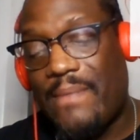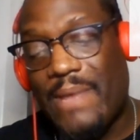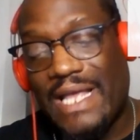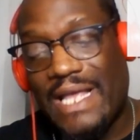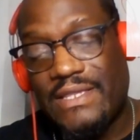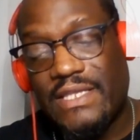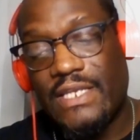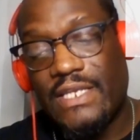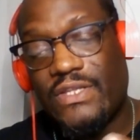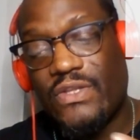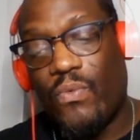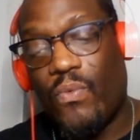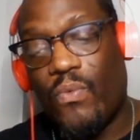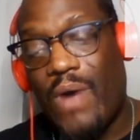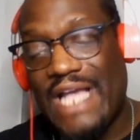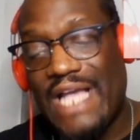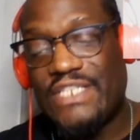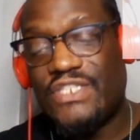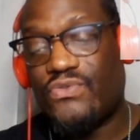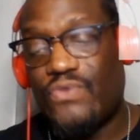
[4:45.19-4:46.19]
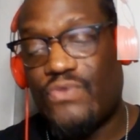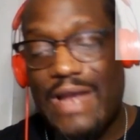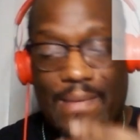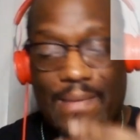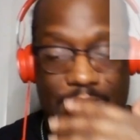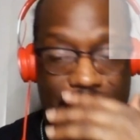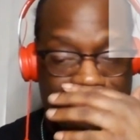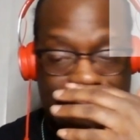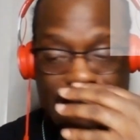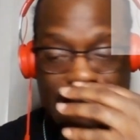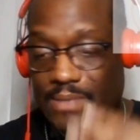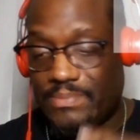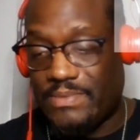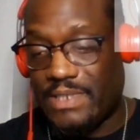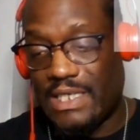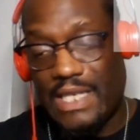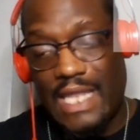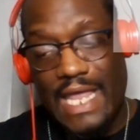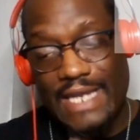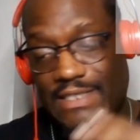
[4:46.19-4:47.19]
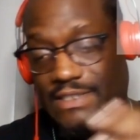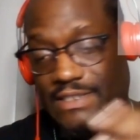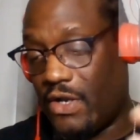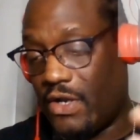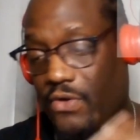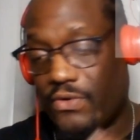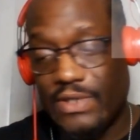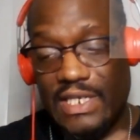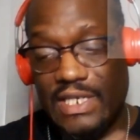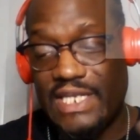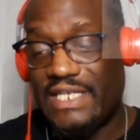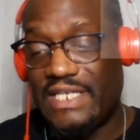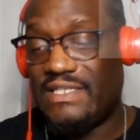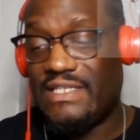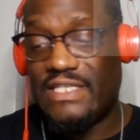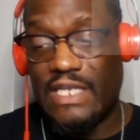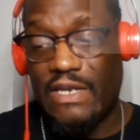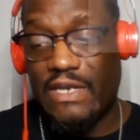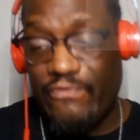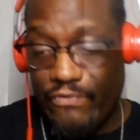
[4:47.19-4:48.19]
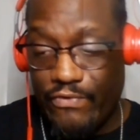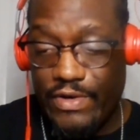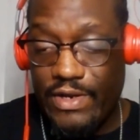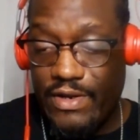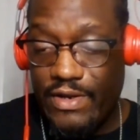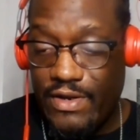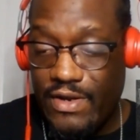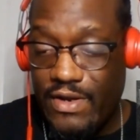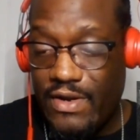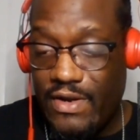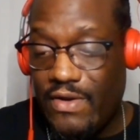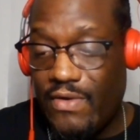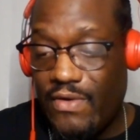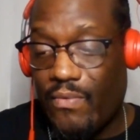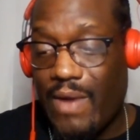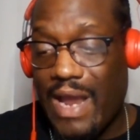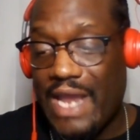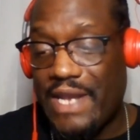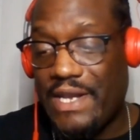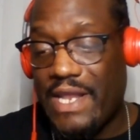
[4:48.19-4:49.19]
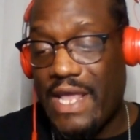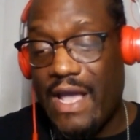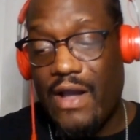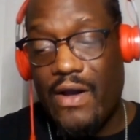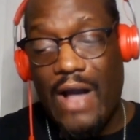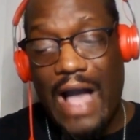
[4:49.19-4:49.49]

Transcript: I think the white strap is something like totally different right now.